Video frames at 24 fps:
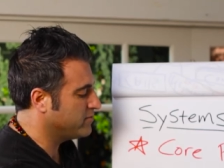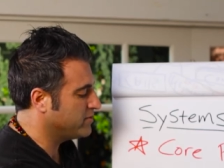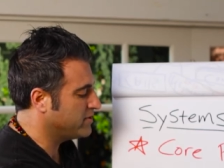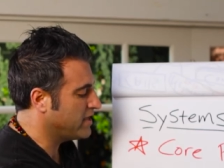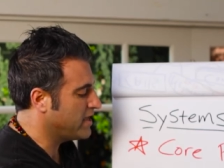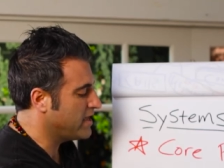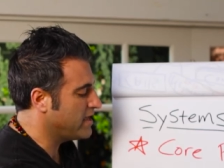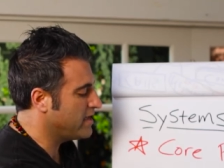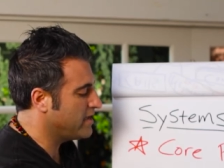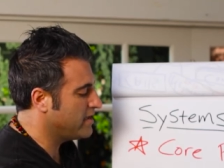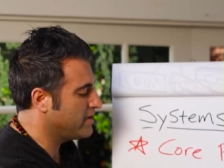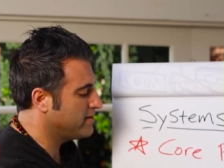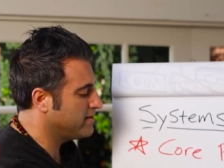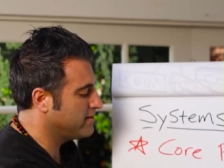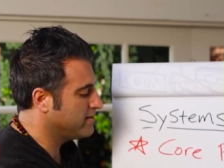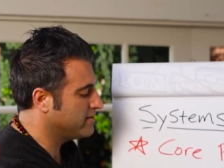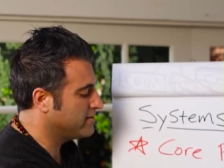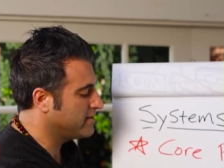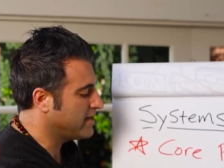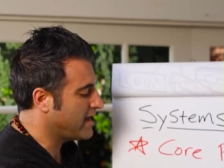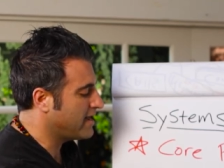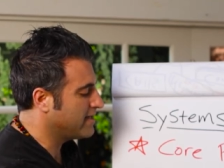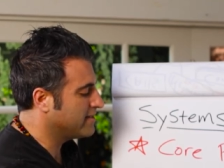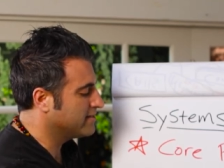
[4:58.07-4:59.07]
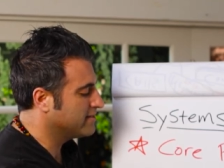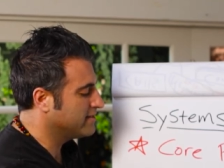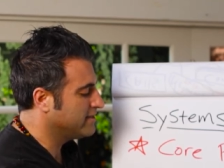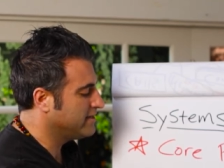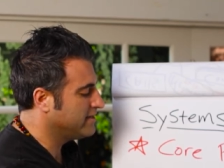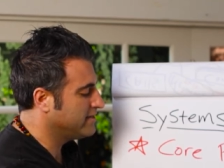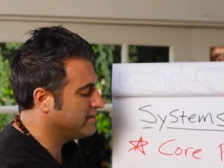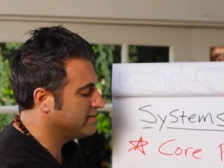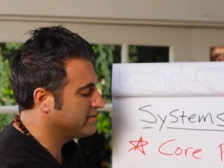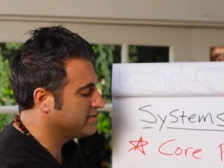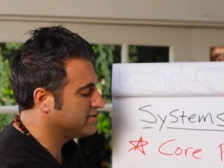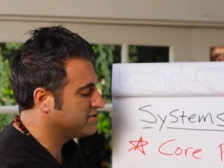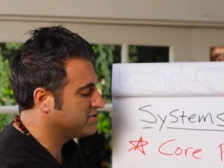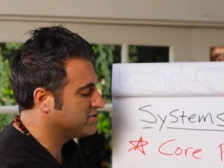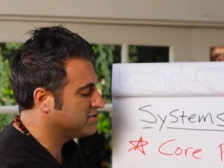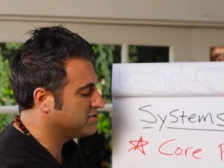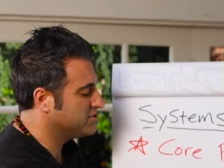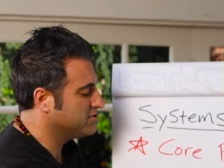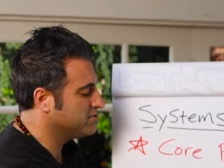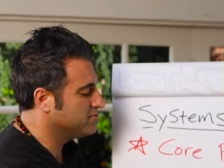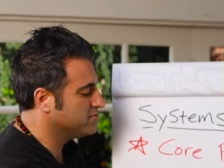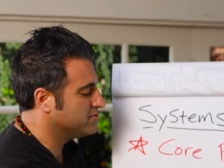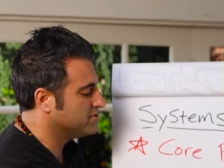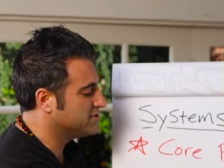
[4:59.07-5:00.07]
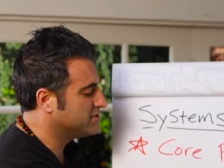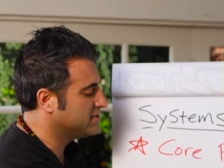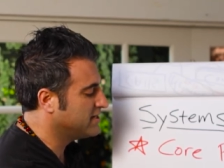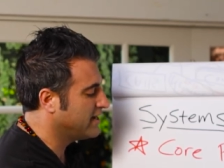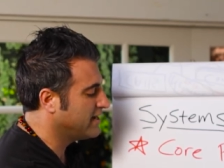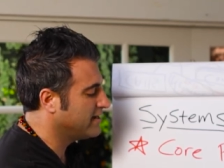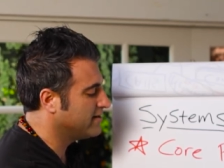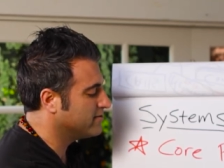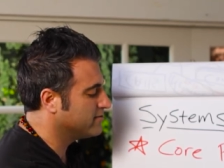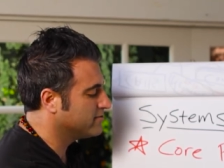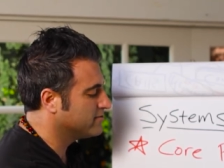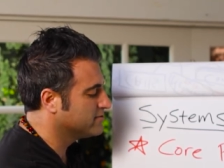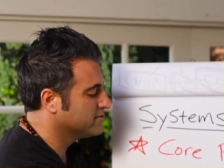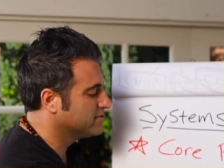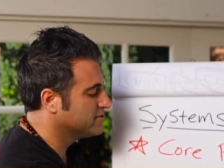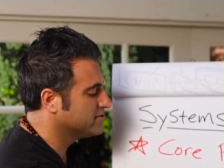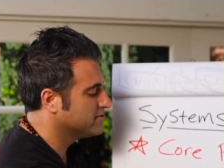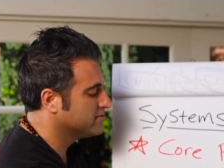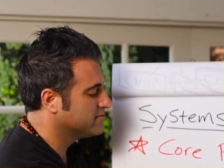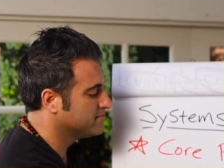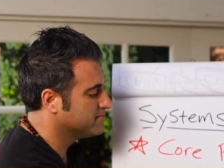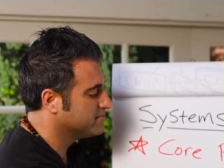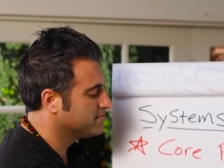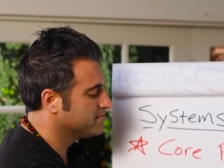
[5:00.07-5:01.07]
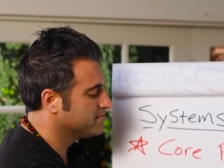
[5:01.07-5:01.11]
then that leads to sales,